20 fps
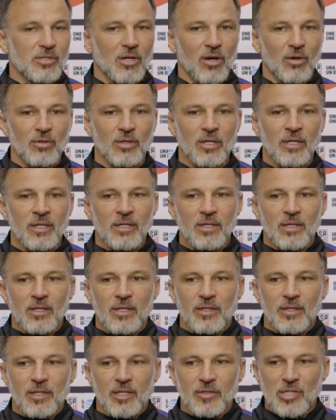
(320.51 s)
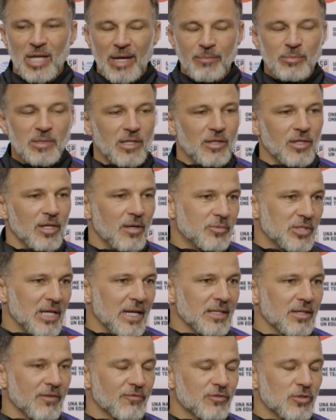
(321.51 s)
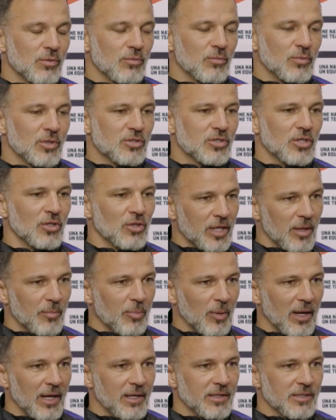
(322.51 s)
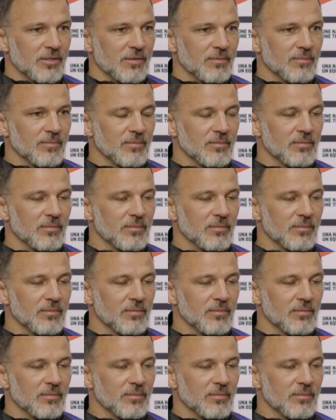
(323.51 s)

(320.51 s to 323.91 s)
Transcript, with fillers: So the, object the objective to was to look at players,